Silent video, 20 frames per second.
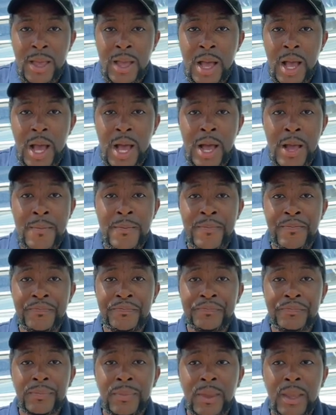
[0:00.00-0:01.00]
A
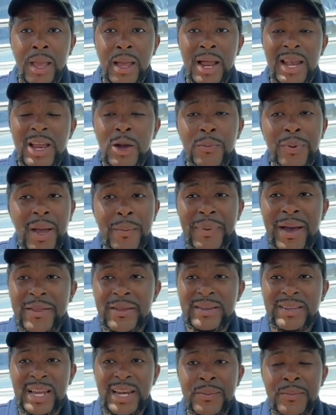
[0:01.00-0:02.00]
little bit about the
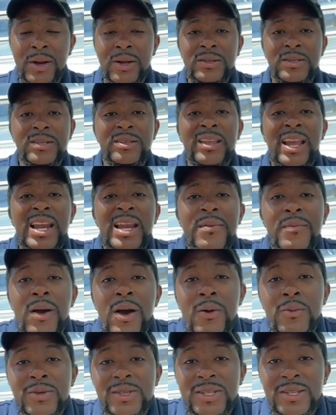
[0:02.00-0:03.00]
daily mile. So daily mile
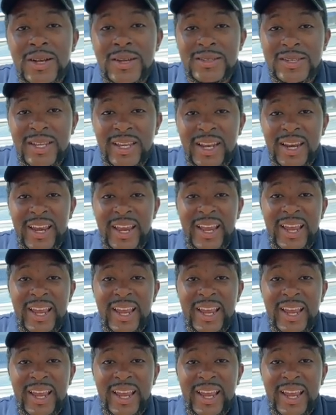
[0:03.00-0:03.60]
was started